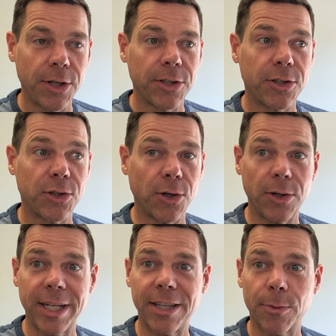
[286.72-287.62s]

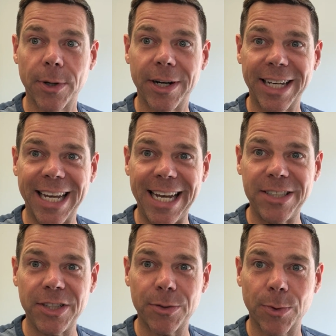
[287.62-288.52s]
Certainly there were
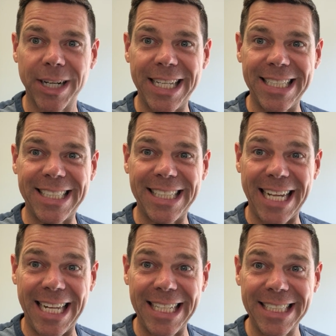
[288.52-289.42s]
occasions where he
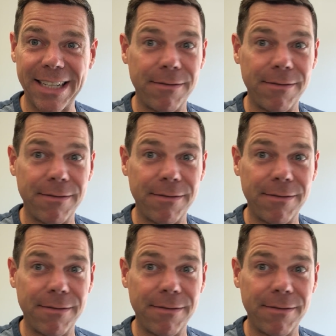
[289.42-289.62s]
says